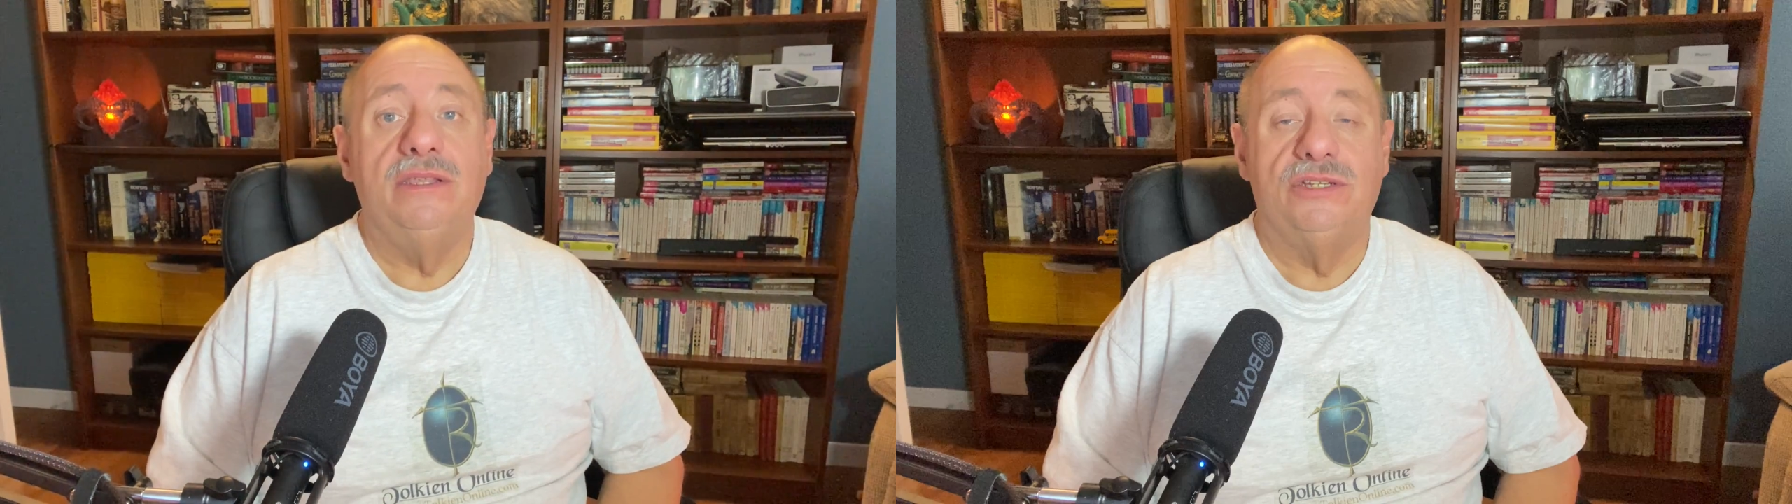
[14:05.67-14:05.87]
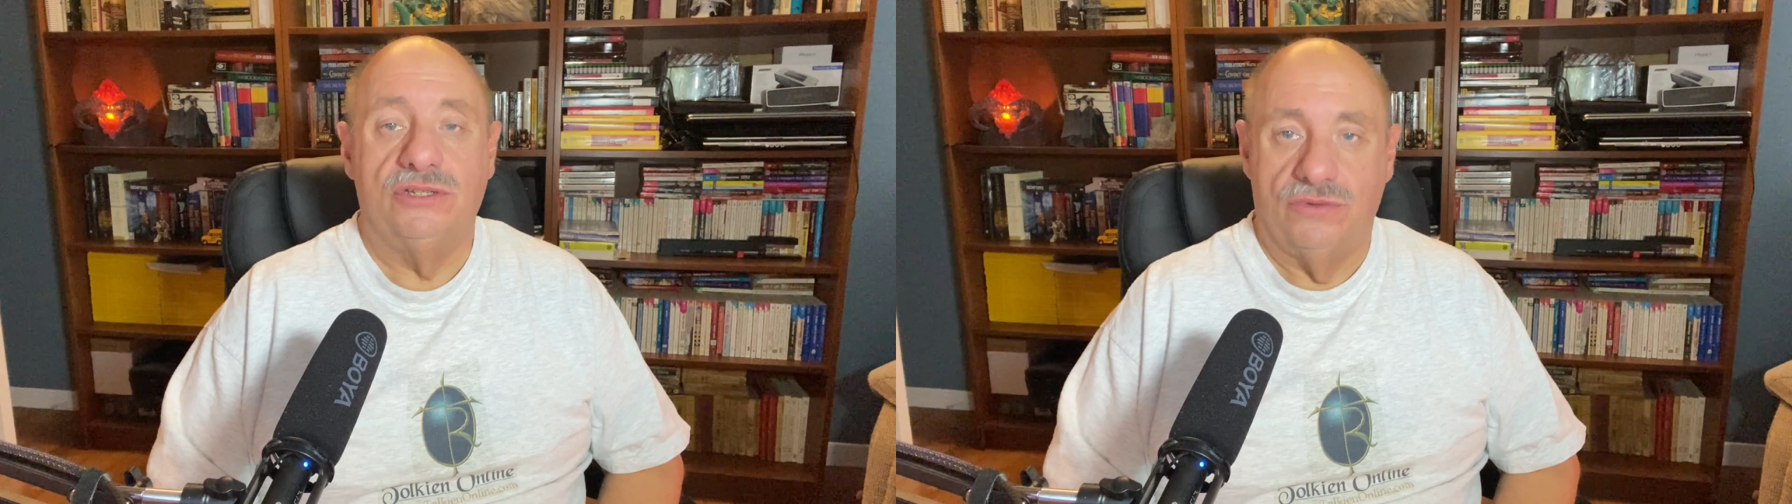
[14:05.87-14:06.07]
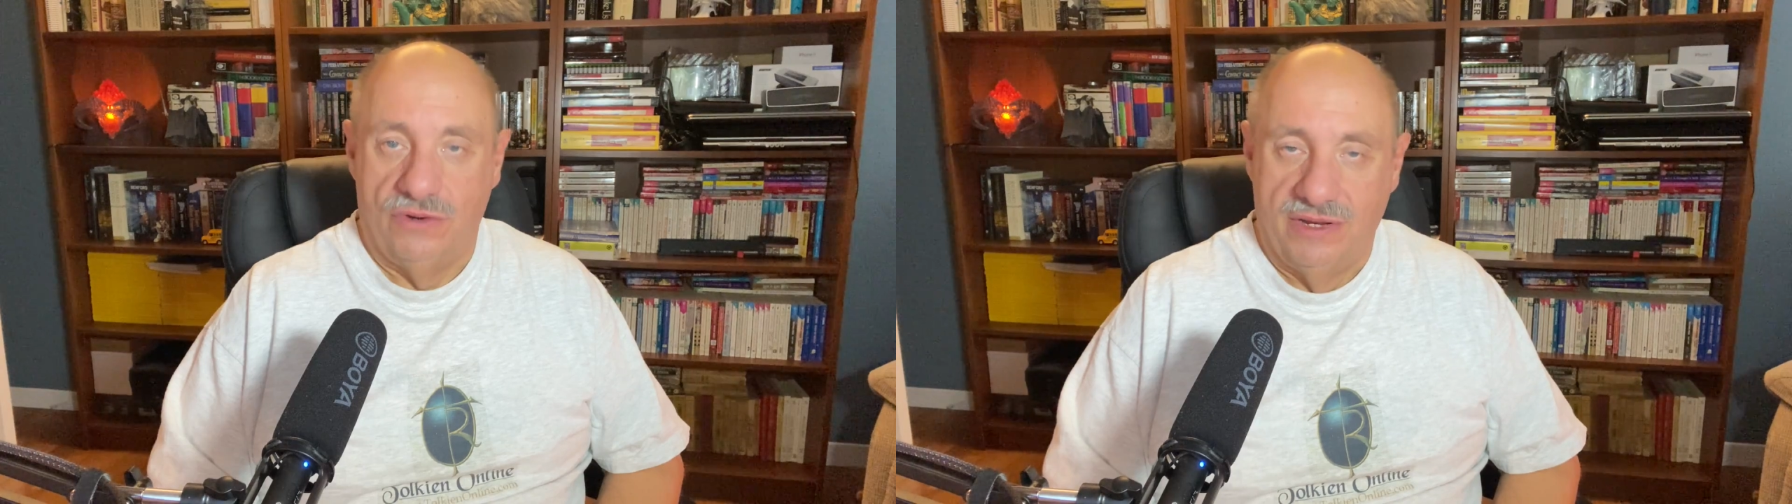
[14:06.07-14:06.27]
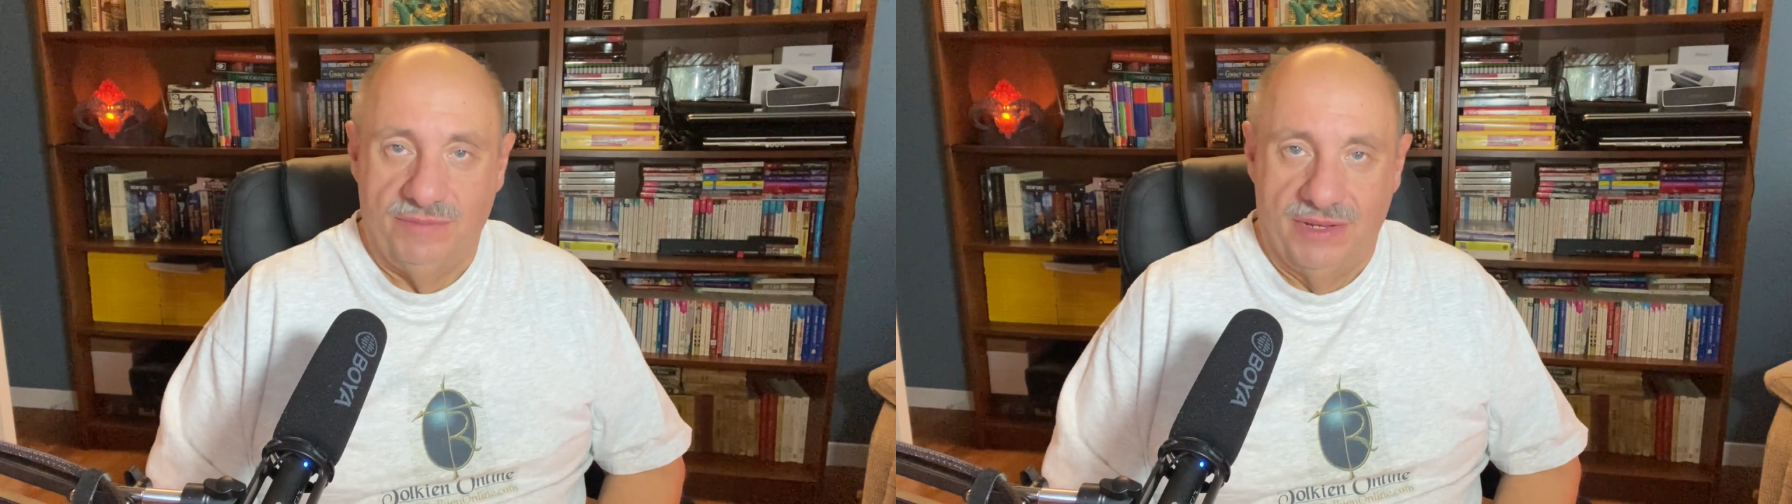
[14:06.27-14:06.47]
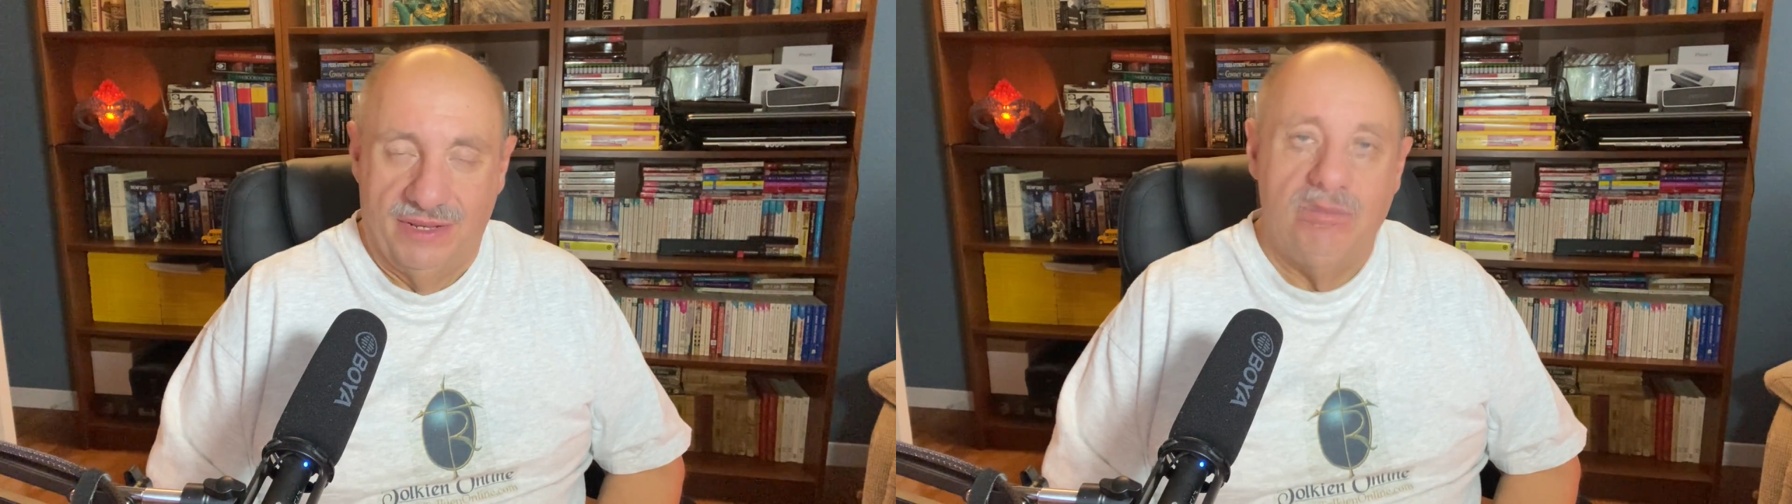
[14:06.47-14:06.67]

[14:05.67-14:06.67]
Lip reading: destroyed me,